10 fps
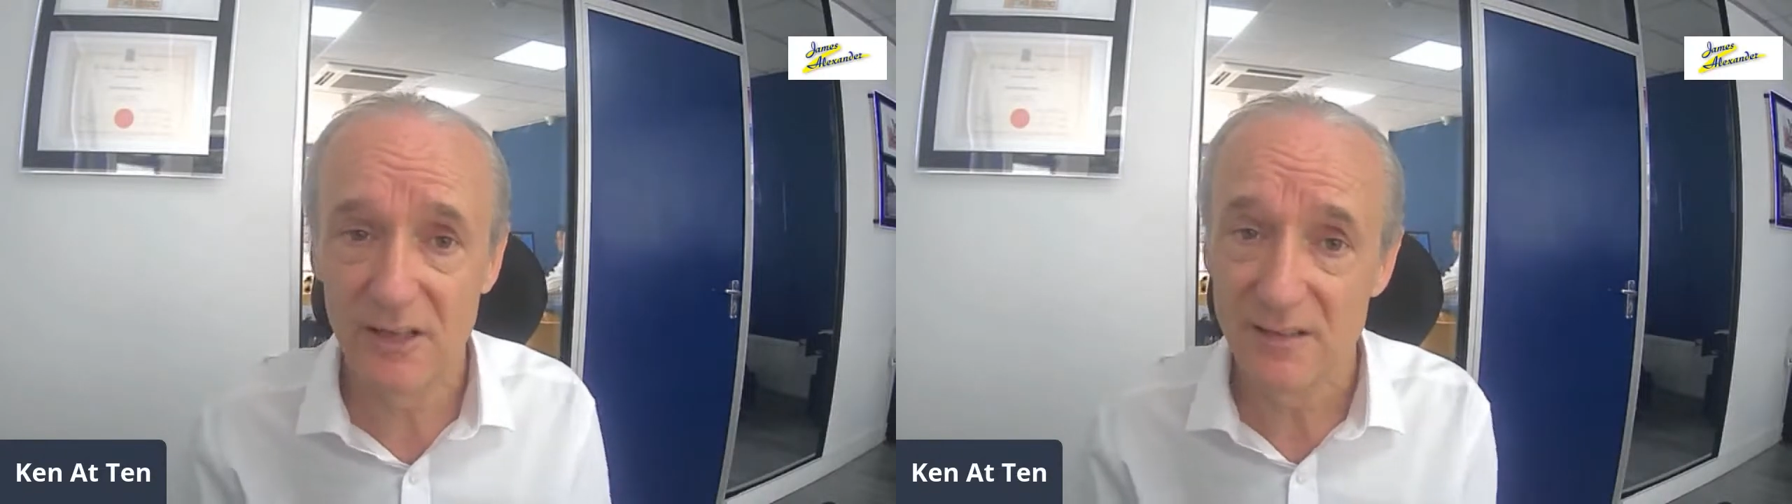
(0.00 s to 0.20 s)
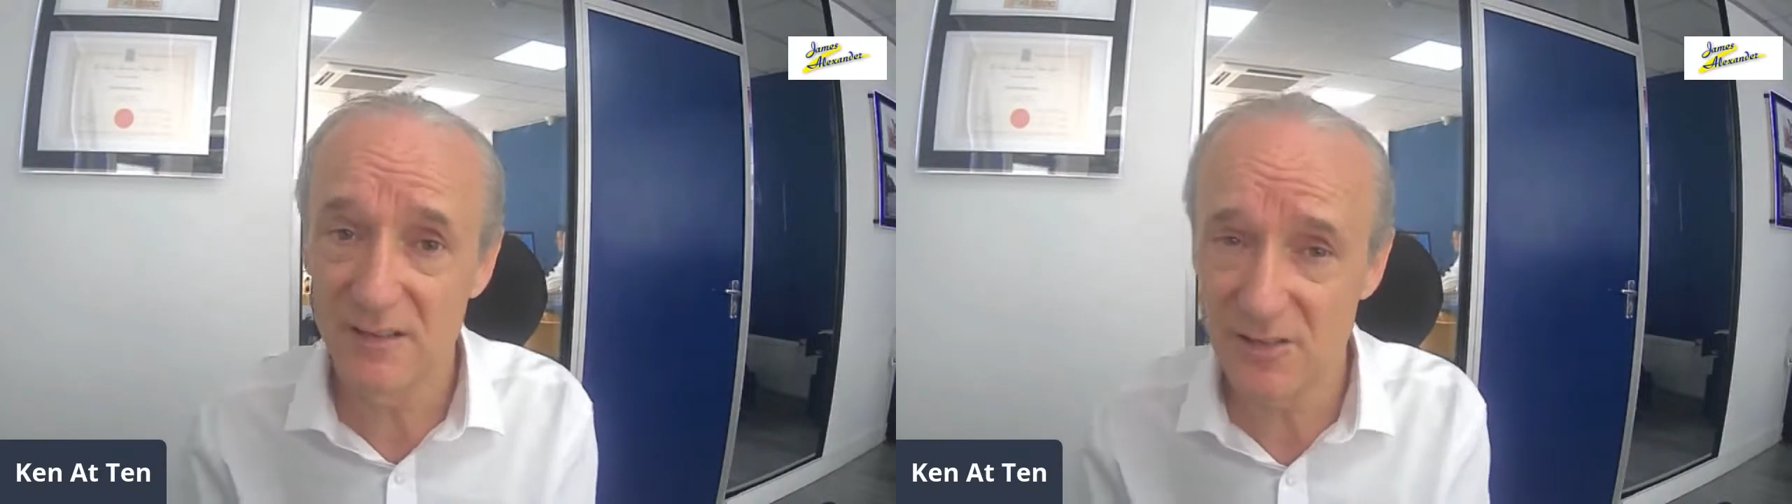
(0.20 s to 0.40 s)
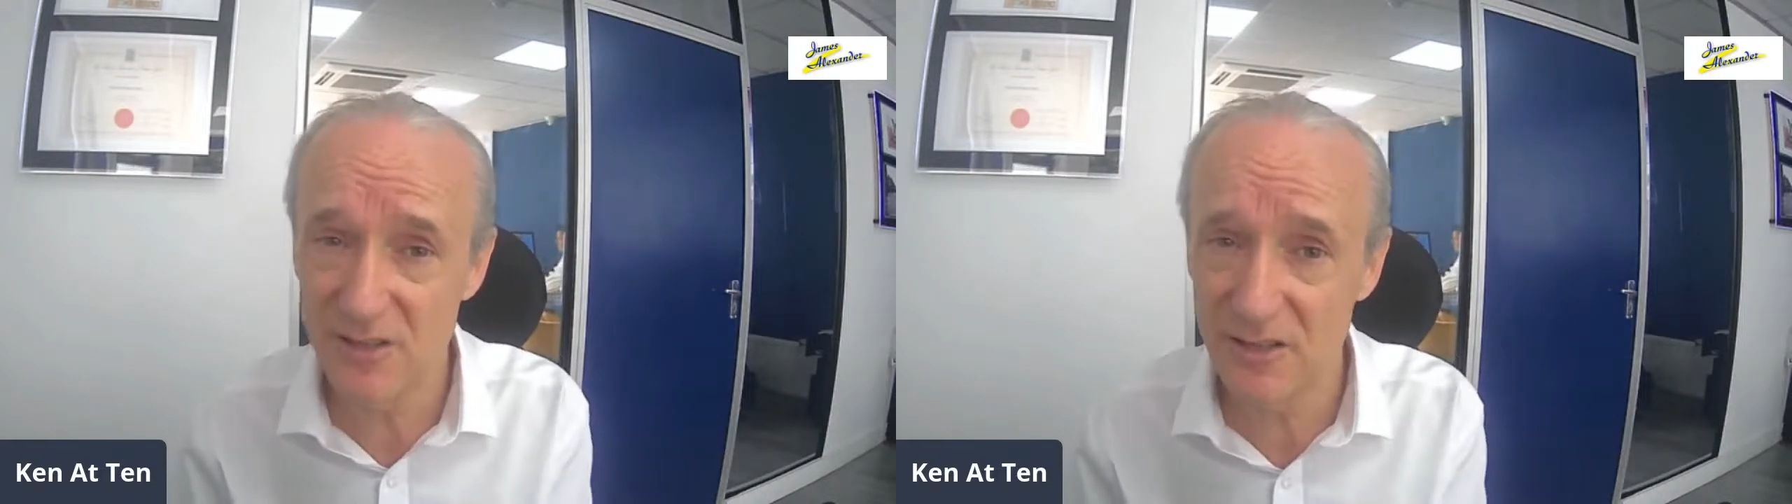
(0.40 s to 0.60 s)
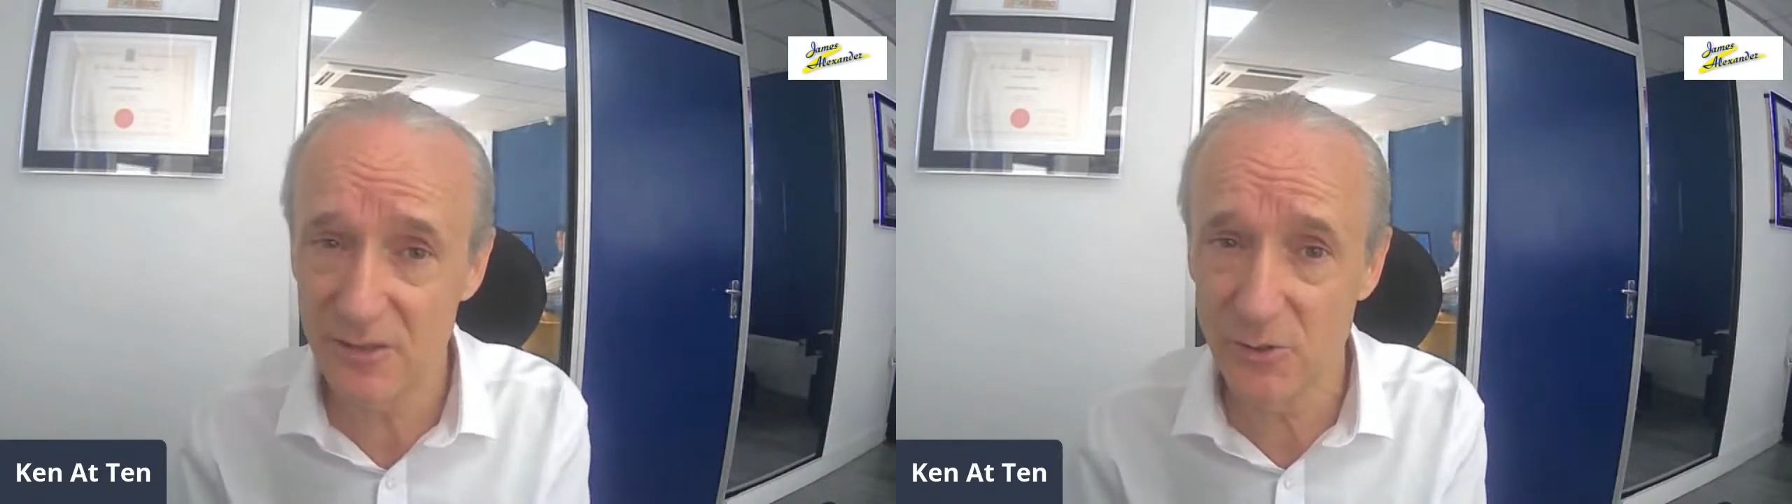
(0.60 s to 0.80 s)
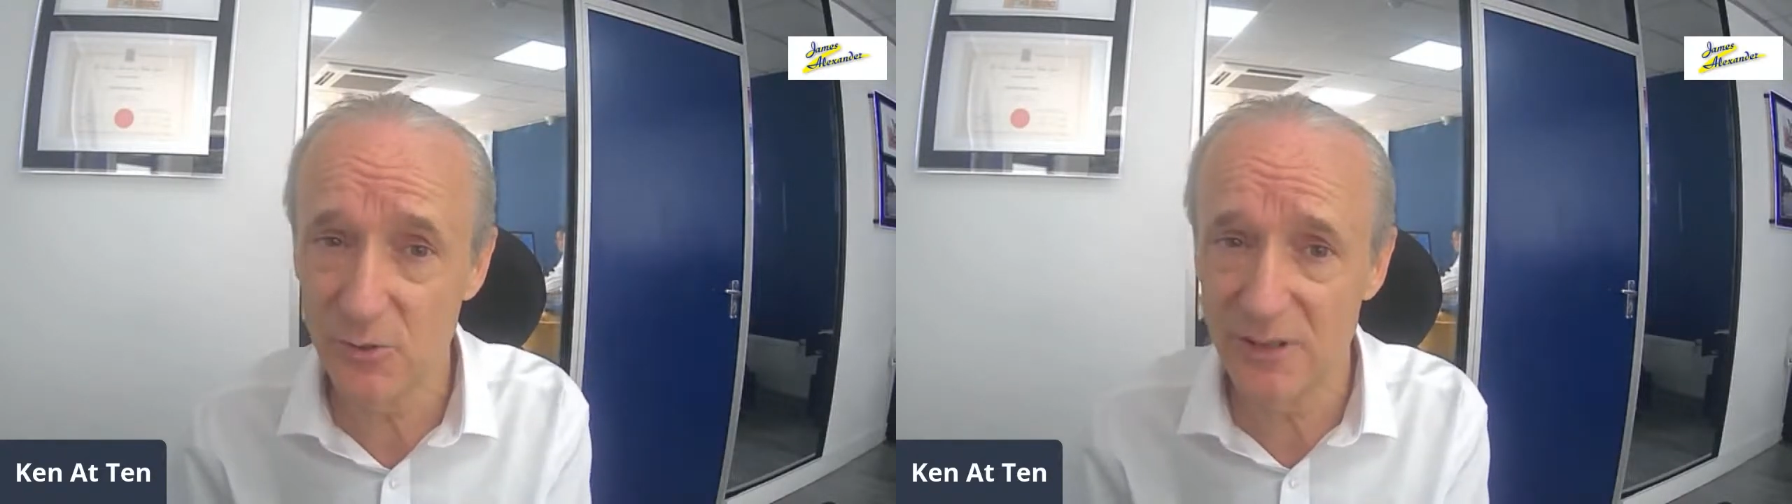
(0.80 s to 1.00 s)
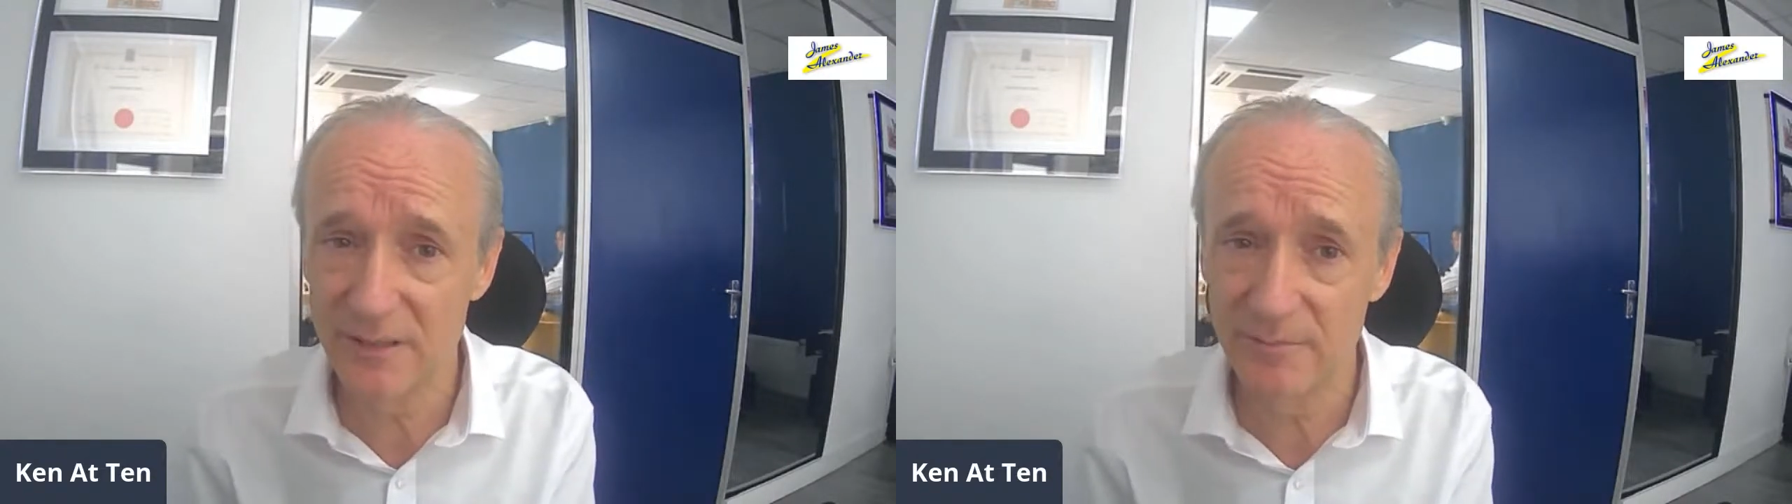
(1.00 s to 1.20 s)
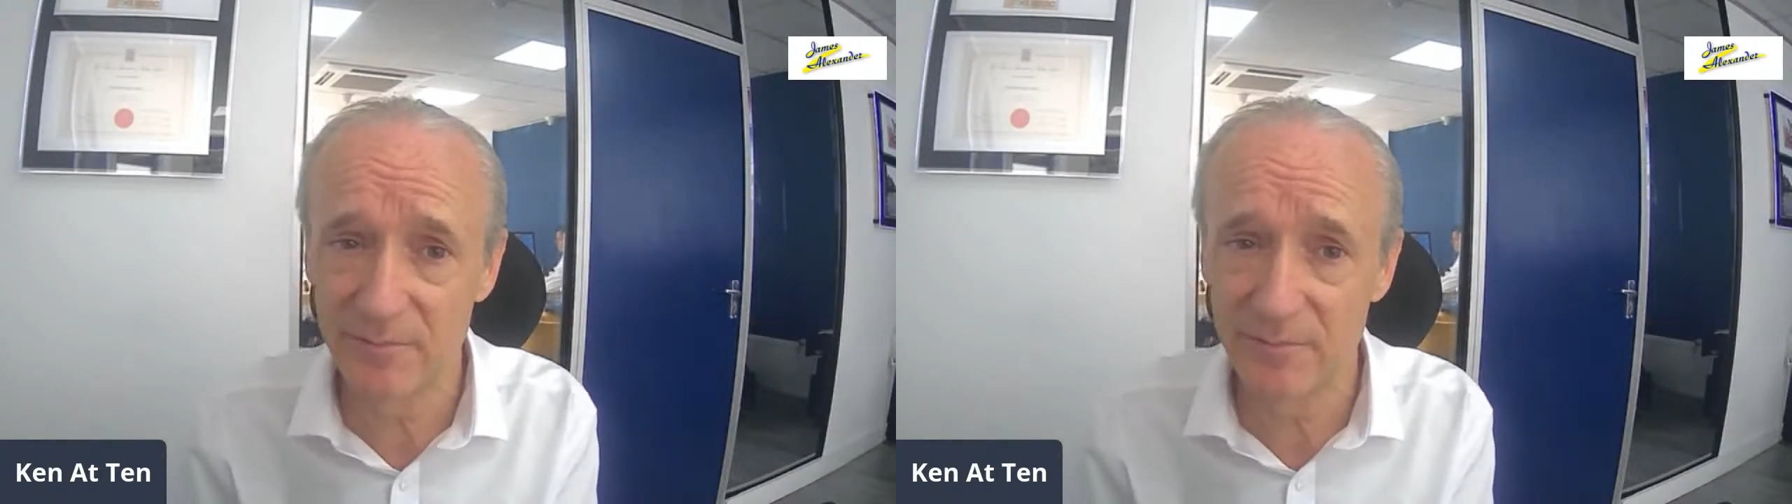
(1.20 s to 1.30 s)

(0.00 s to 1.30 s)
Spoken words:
The other side of the coin